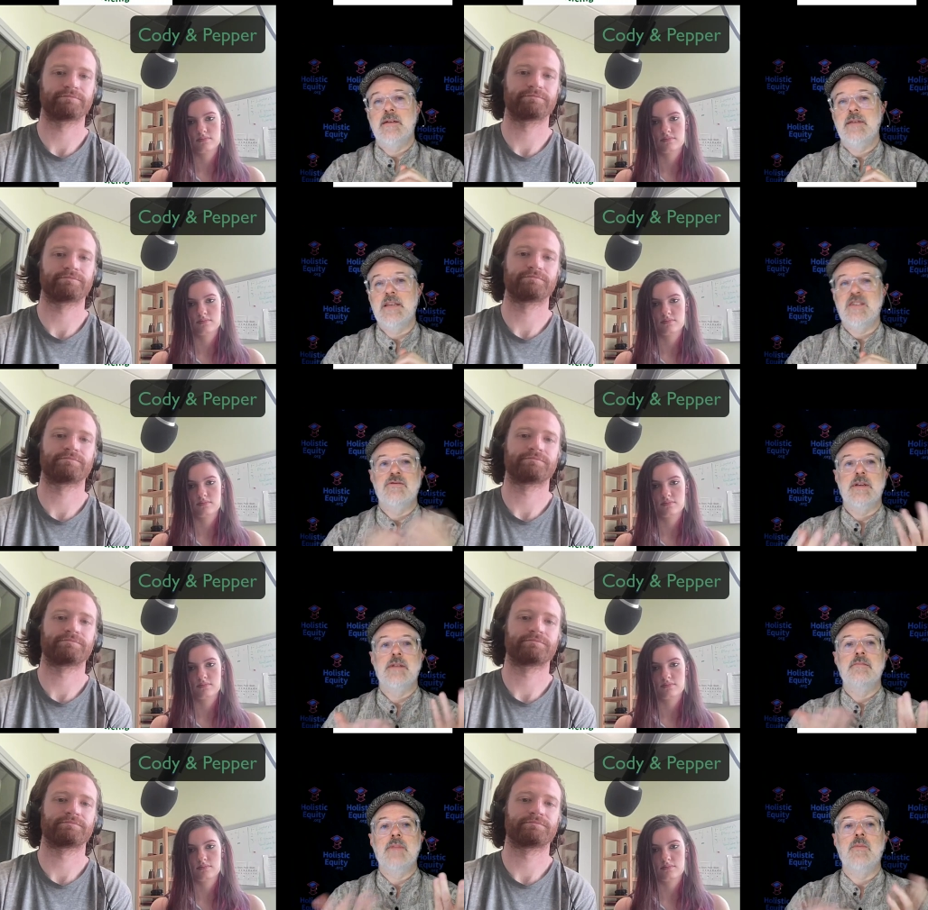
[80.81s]
Speaker 1: on history
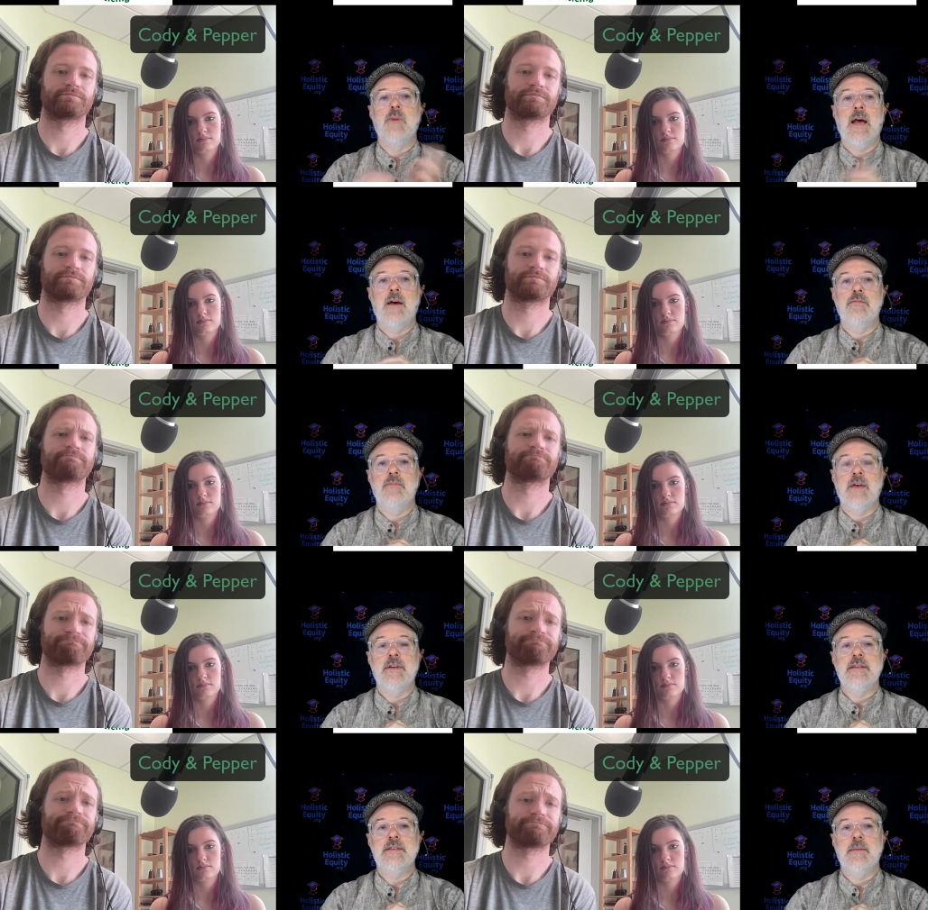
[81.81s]
and and how how
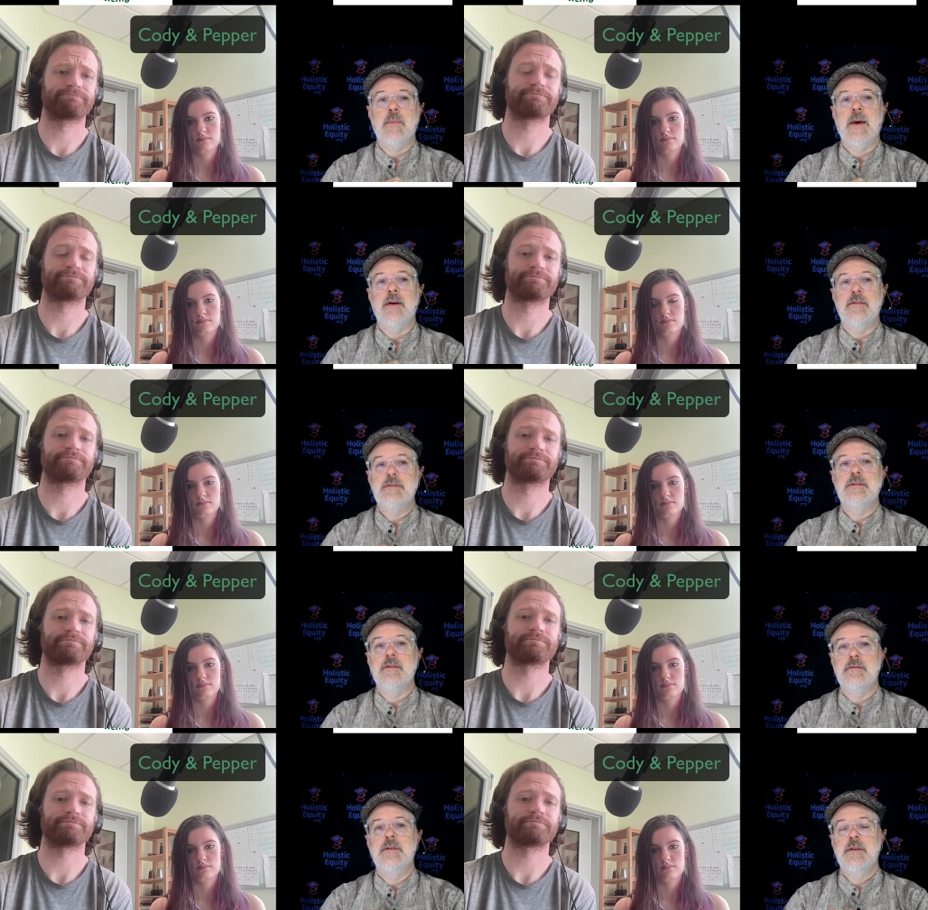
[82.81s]
things came about.
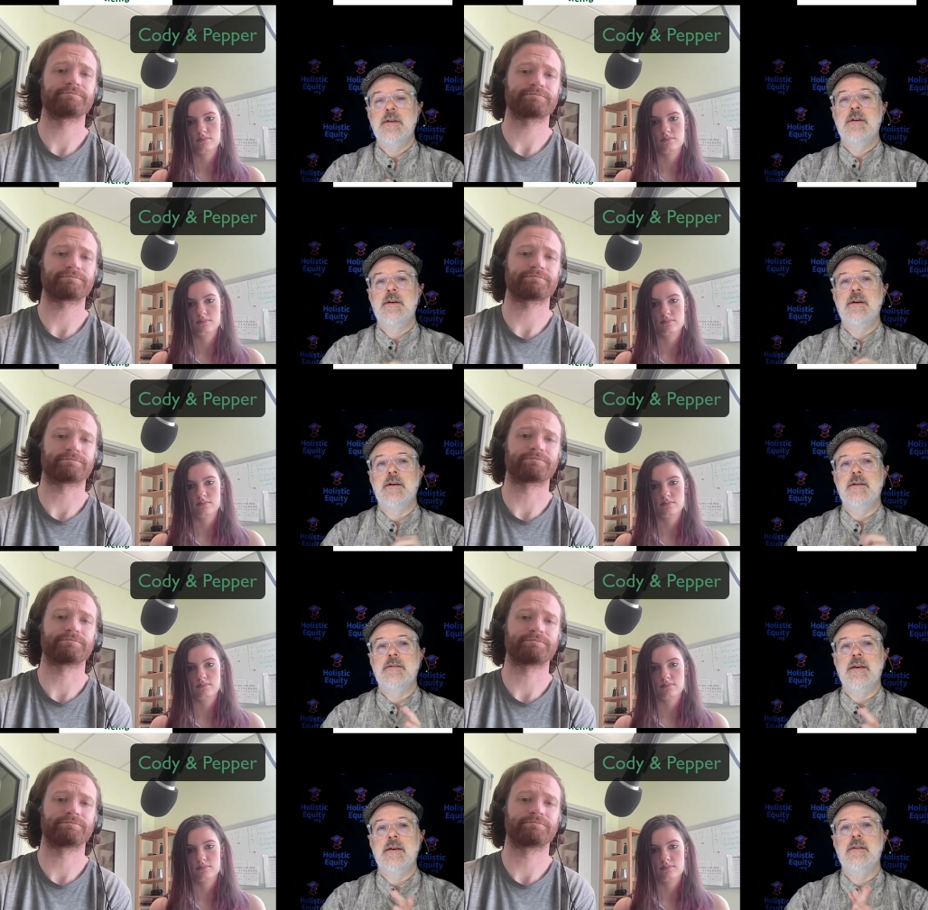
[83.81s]
So uh, mm-hmm.
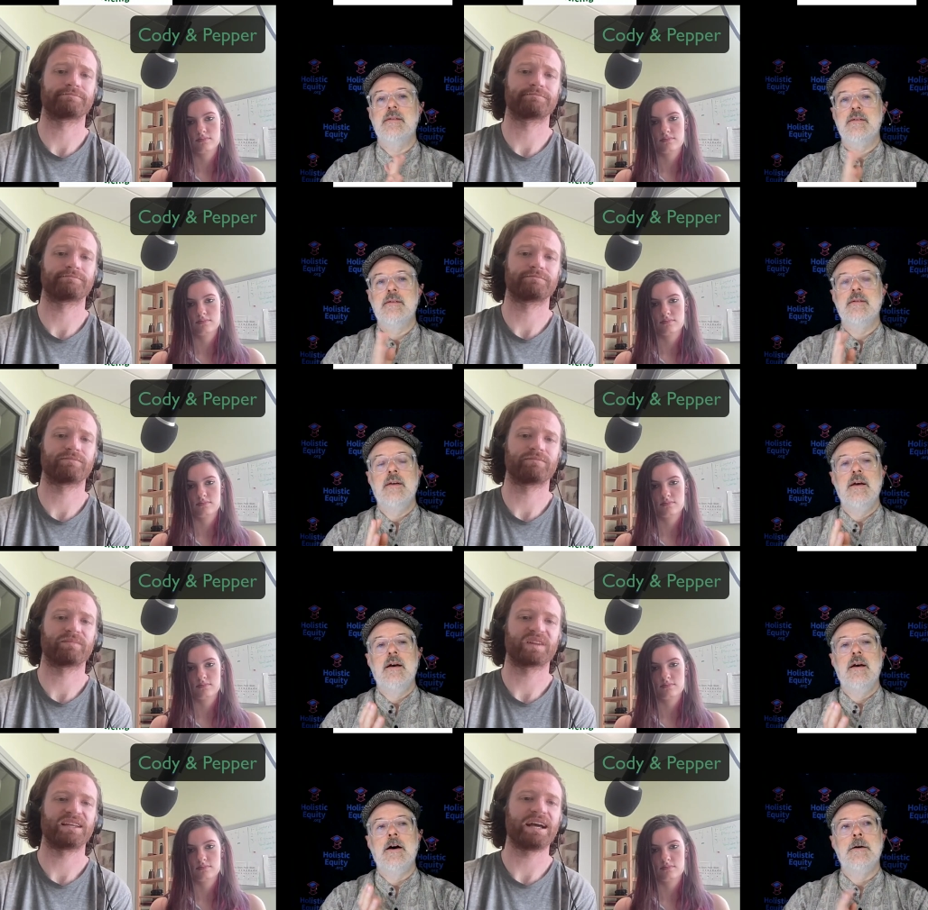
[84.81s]
yeah
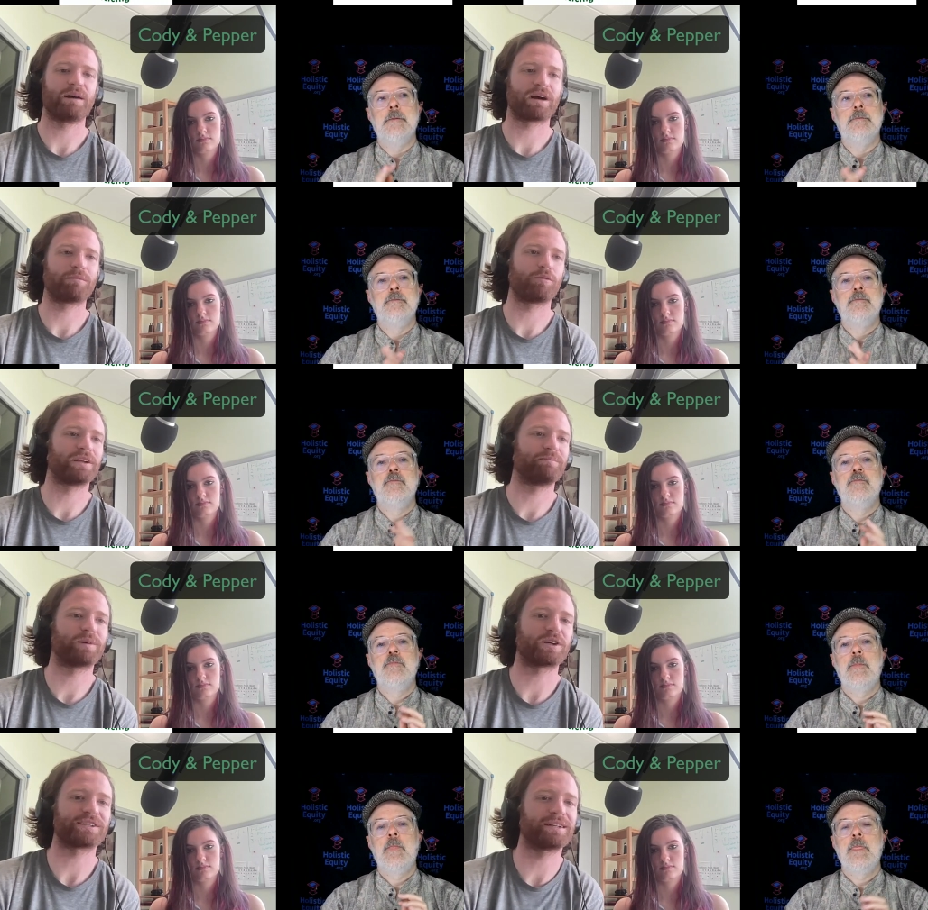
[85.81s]
yeah um,
Speaker 2: probably
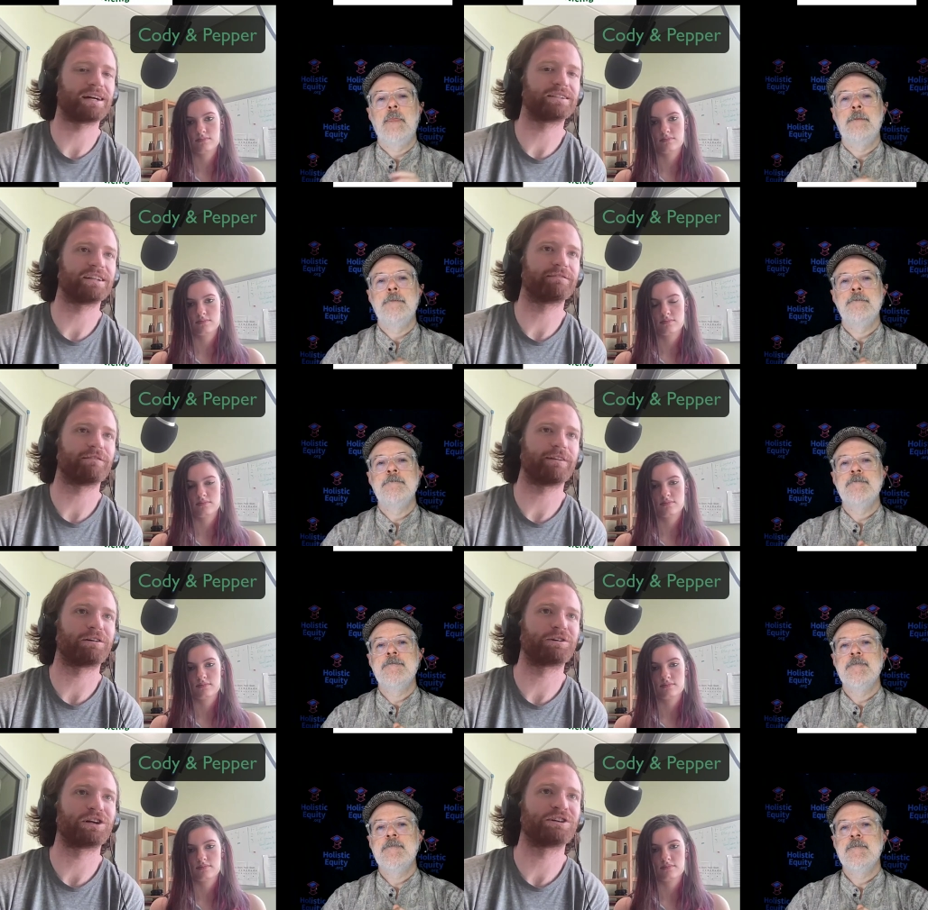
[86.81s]
personality of the
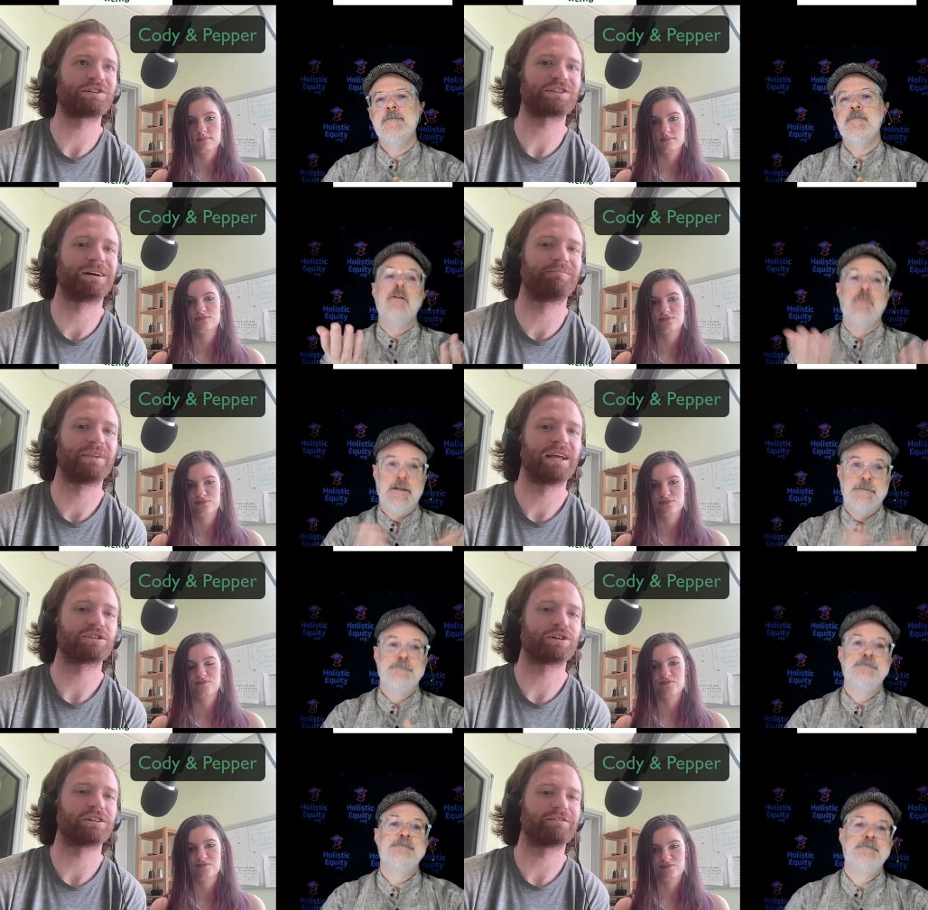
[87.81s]
founders right
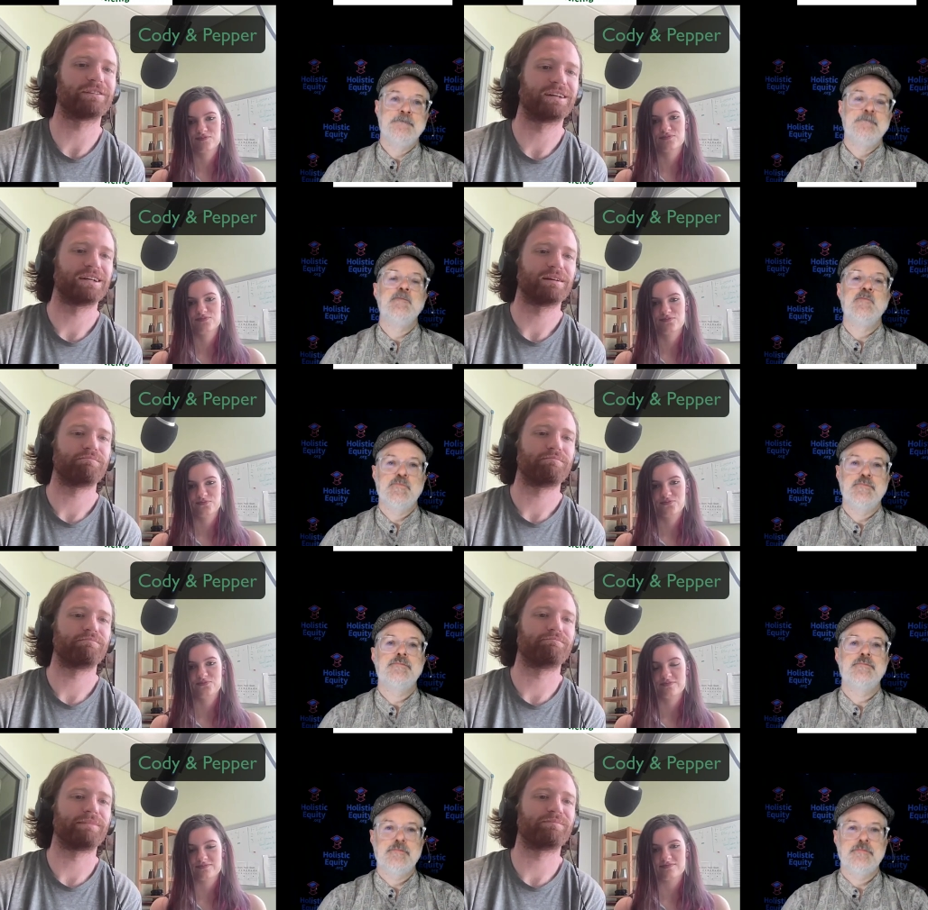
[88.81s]
sort of
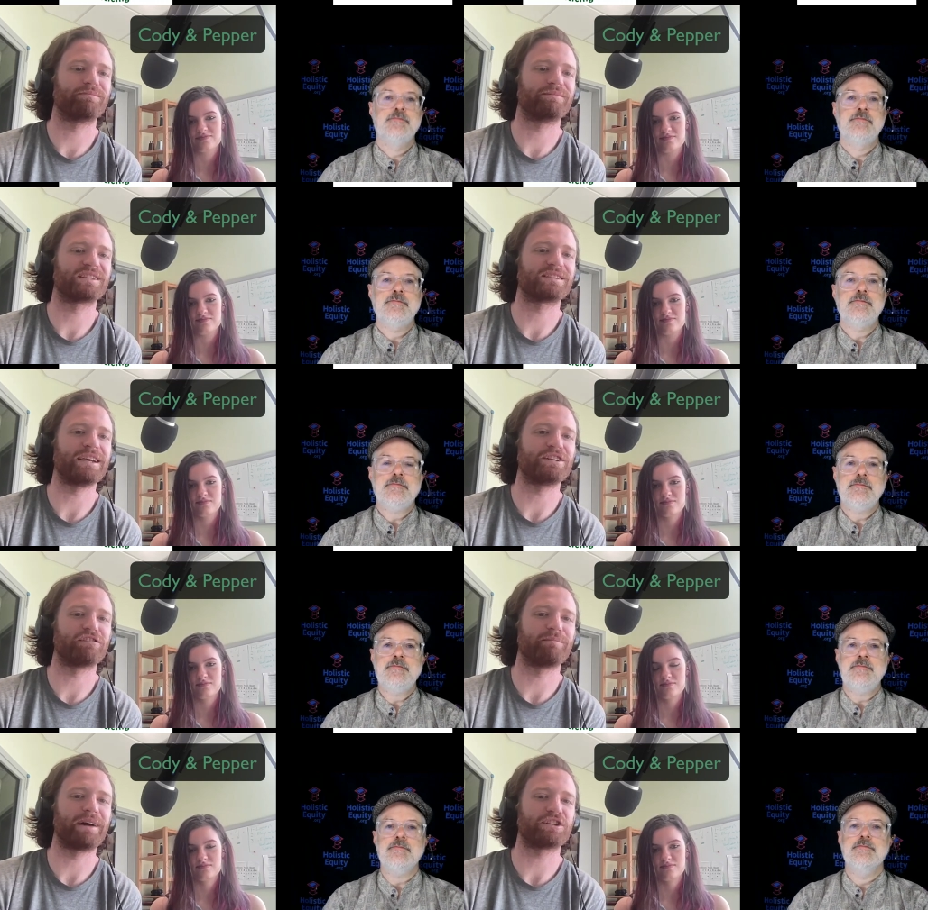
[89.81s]
m- stage
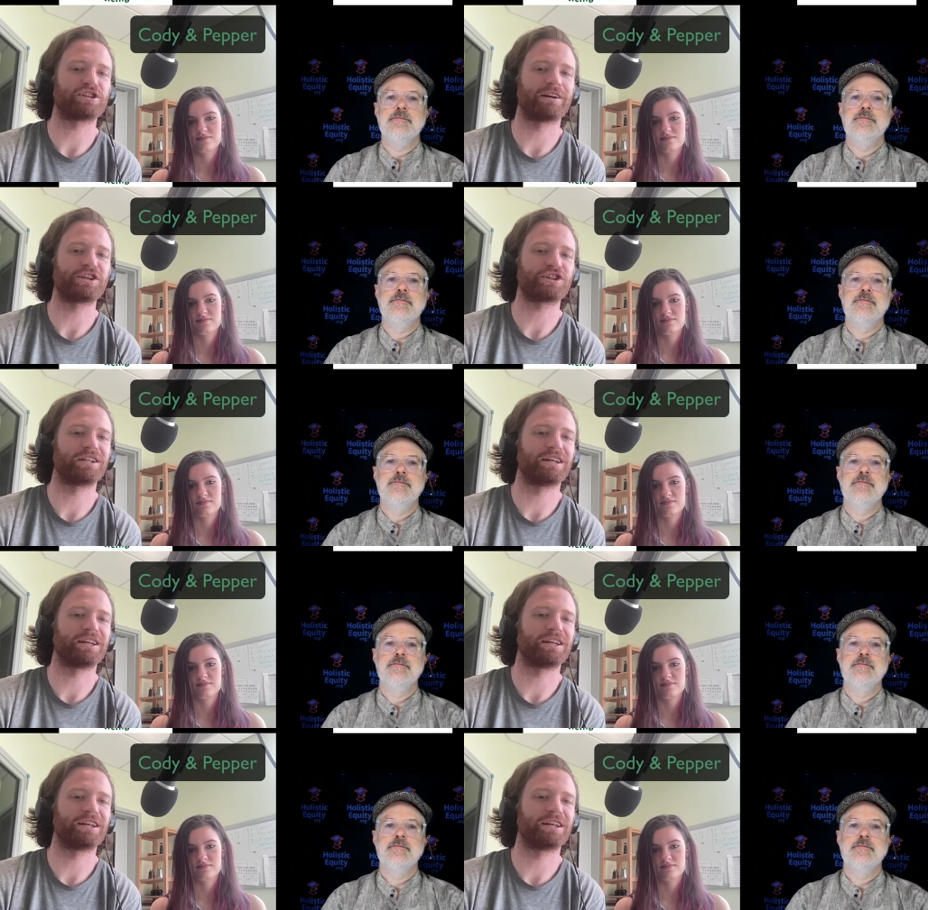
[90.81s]
of maturation